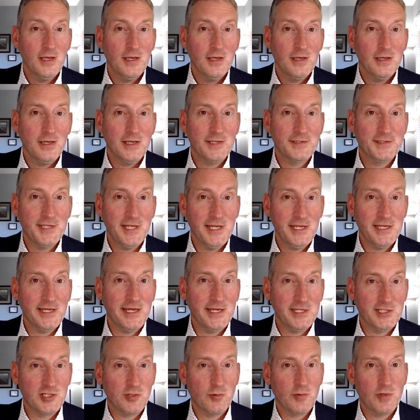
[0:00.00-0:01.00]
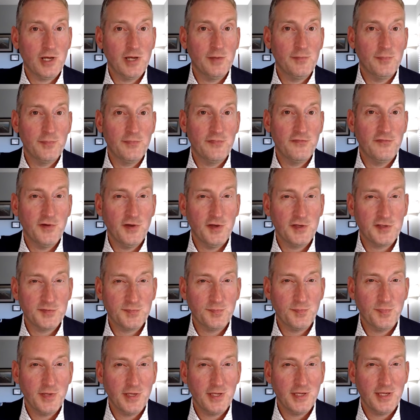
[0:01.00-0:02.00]
a teenager when I first
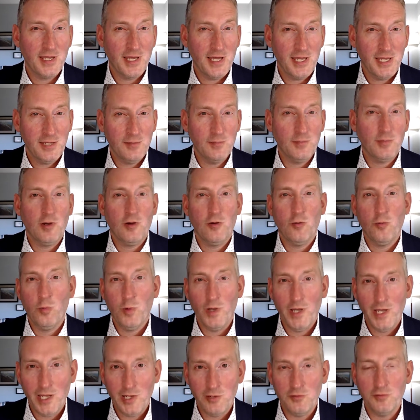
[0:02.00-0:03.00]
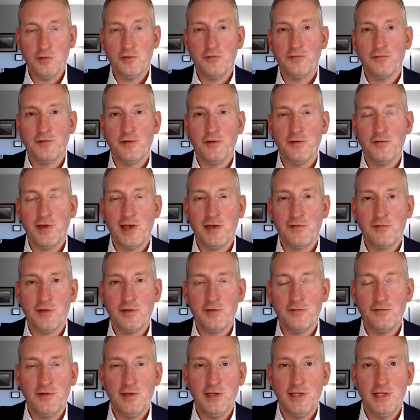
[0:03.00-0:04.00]
became aware of having
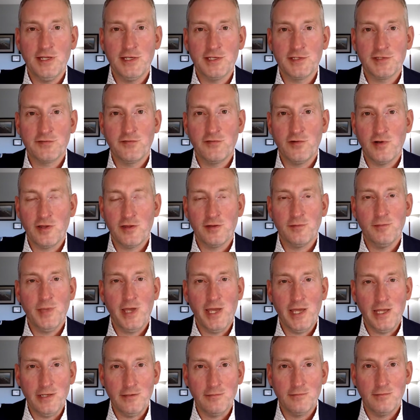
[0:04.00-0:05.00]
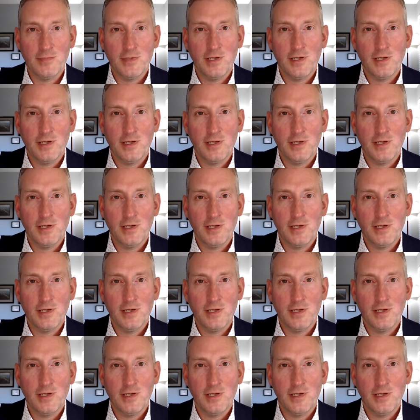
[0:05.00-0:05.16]
feelings for other men.